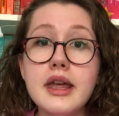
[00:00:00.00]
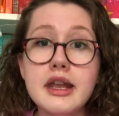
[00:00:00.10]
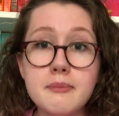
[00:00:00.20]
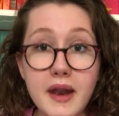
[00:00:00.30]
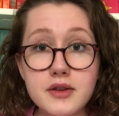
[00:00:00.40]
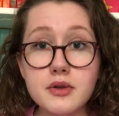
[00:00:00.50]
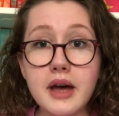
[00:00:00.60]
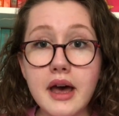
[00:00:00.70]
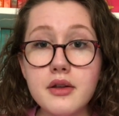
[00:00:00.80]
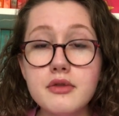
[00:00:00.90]
in mental
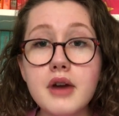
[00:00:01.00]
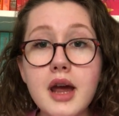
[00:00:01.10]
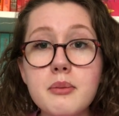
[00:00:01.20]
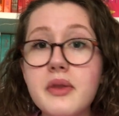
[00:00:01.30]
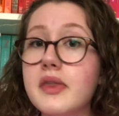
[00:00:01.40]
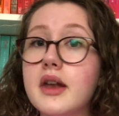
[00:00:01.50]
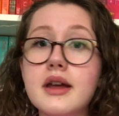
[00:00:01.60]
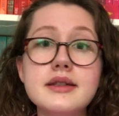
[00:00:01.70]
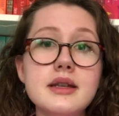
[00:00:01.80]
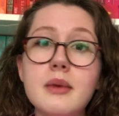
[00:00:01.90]
health rep than
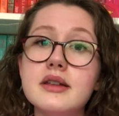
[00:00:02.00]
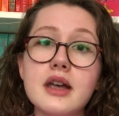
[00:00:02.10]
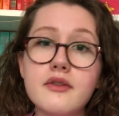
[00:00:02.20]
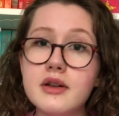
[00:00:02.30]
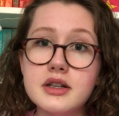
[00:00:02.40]
I see myself